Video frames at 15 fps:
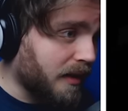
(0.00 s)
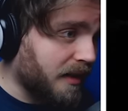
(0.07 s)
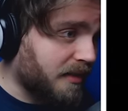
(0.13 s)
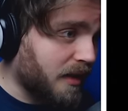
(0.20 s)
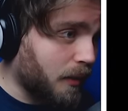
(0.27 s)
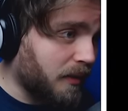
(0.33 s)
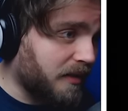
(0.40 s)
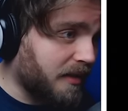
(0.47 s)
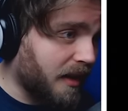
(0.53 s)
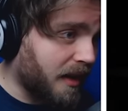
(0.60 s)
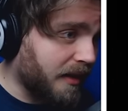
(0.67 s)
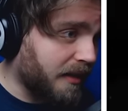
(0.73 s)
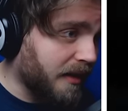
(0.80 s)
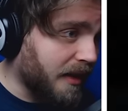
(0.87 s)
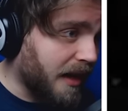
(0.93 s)
Let's go
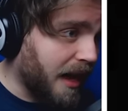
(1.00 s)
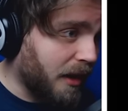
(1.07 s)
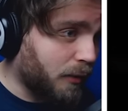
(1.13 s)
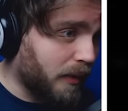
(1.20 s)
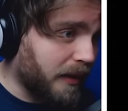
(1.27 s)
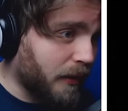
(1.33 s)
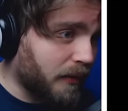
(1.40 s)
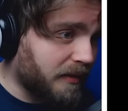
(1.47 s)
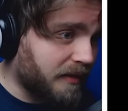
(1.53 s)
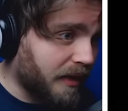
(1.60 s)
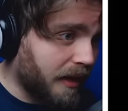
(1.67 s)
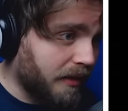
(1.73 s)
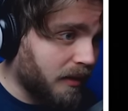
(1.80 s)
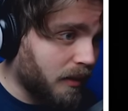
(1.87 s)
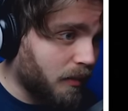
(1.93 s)
inside. How do I go
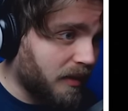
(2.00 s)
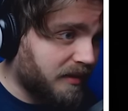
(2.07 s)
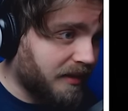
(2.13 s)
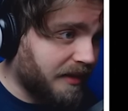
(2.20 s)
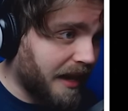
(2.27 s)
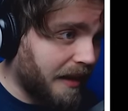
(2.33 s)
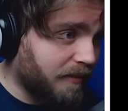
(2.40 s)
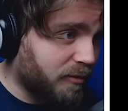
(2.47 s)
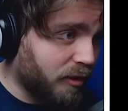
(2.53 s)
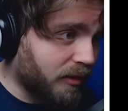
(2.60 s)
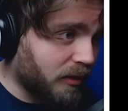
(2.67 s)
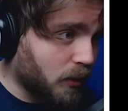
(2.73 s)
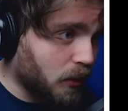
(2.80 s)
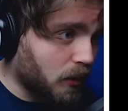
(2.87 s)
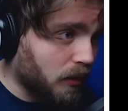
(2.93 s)
inside? Where's the damn
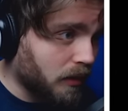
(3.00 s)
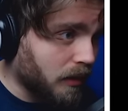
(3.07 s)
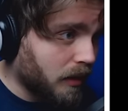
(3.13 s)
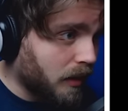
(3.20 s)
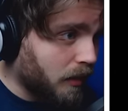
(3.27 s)
front door?